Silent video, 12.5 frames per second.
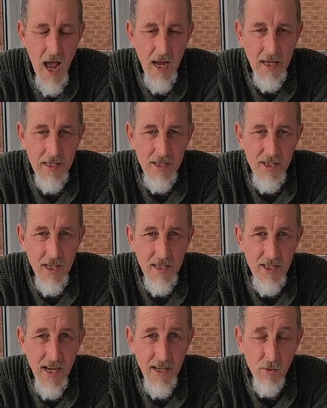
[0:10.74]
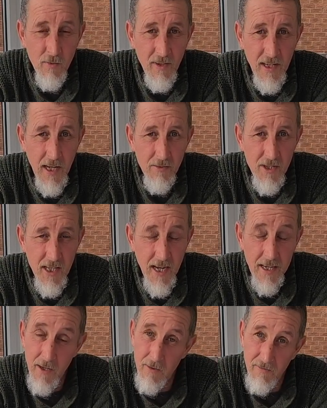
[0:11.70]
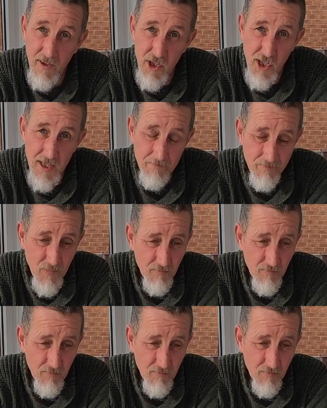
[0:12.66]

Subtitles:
it's a technical video today, no fishing.